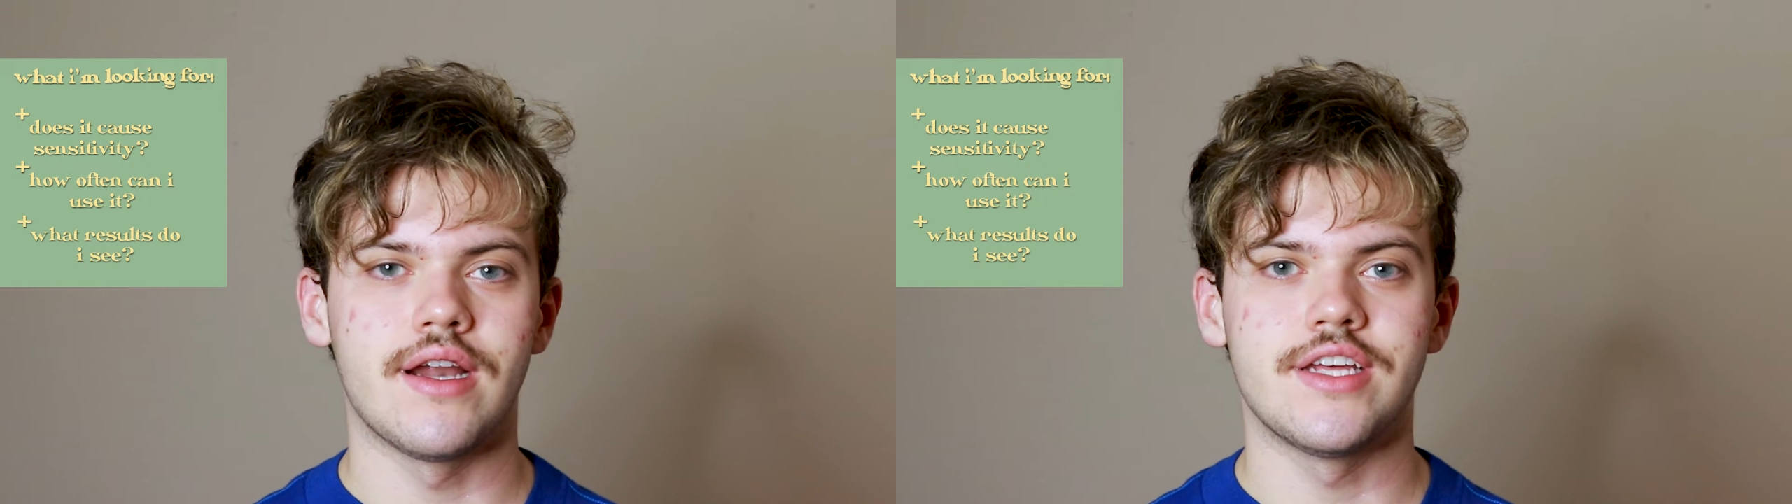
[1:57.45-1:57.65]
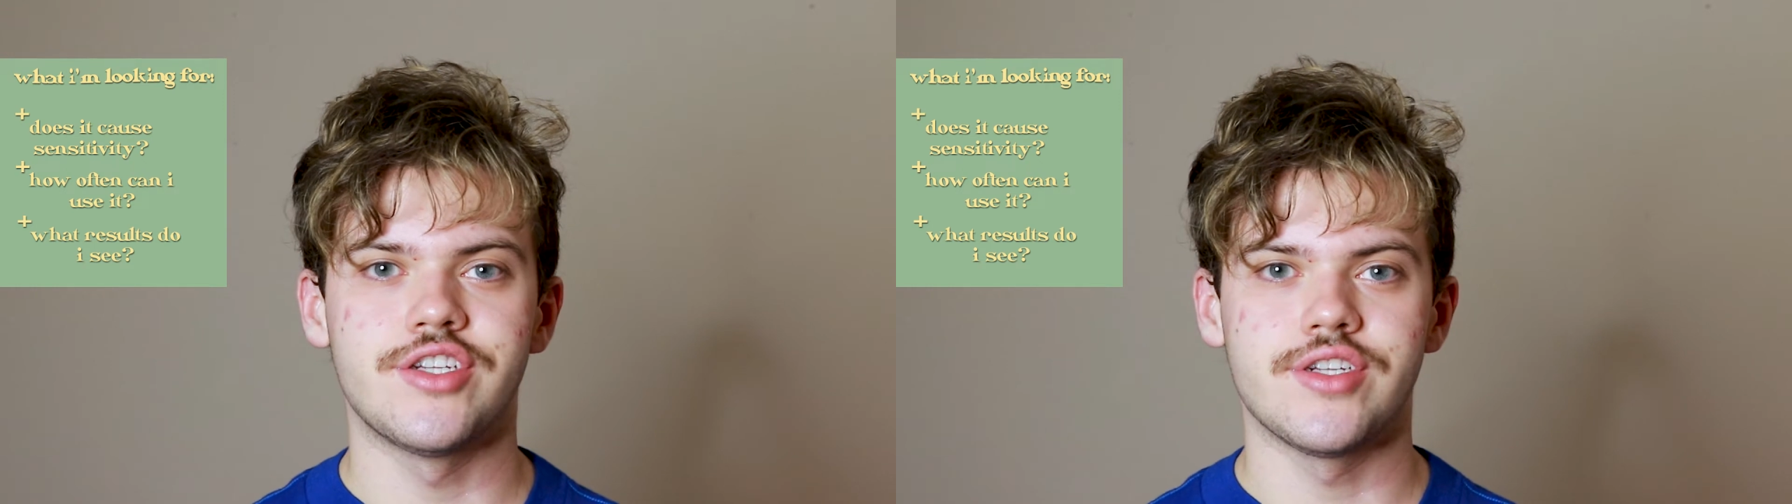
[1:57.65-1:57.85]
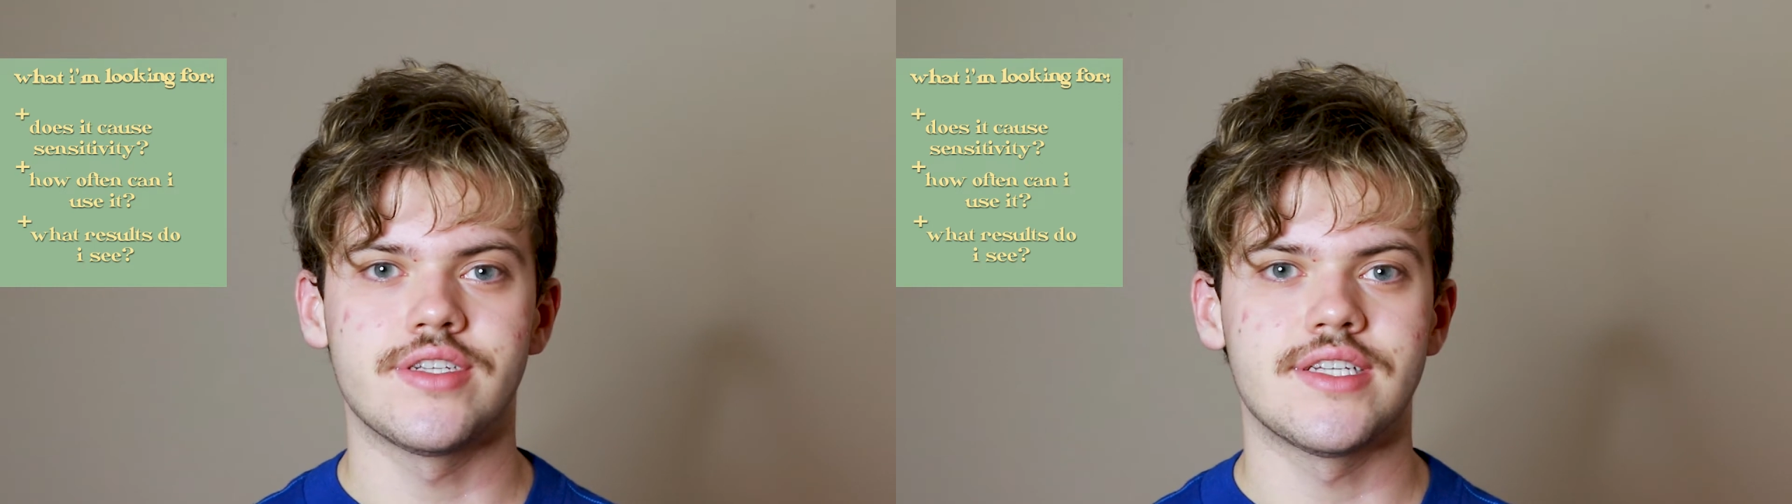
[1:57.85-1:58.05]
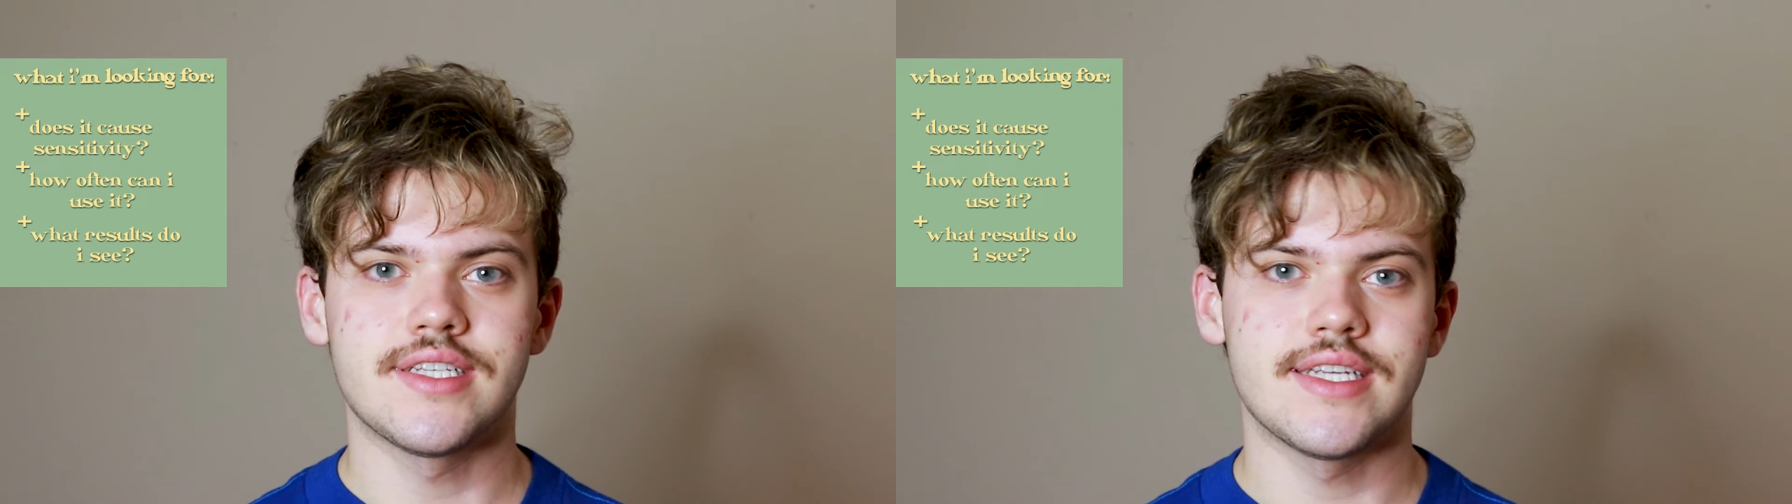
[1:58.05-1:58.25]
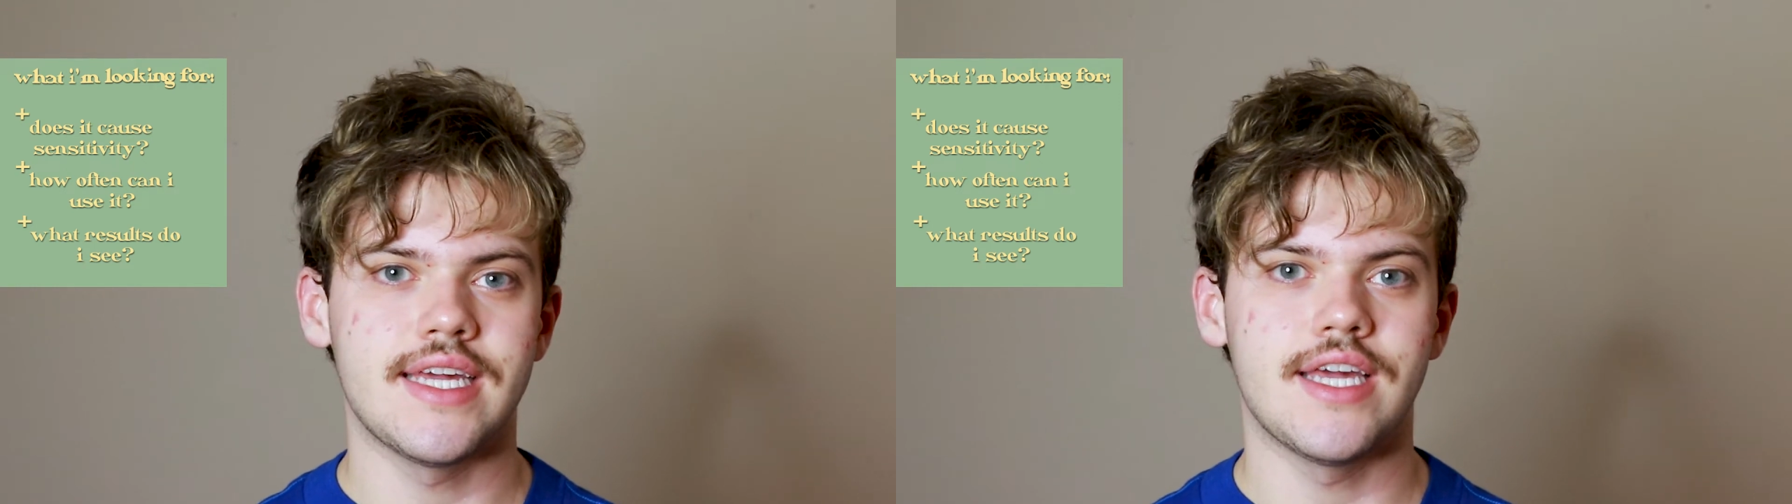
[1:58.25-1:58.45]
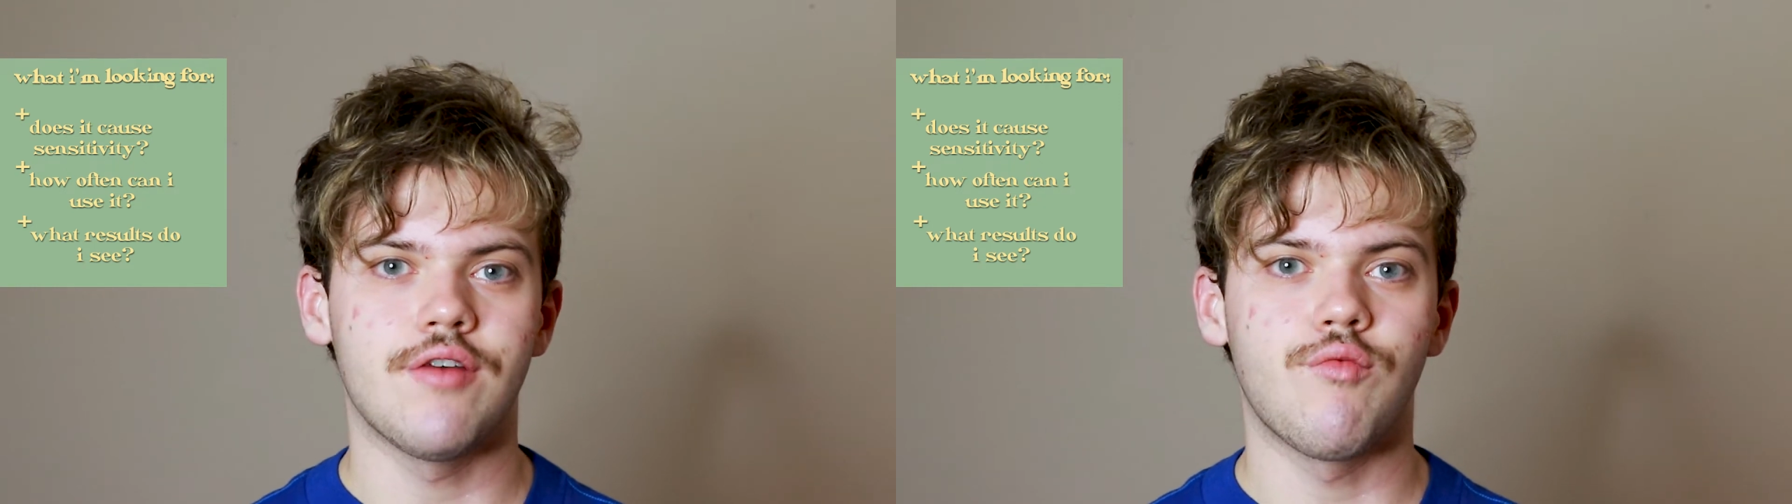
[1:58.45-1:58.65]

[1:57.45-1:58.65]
is just to see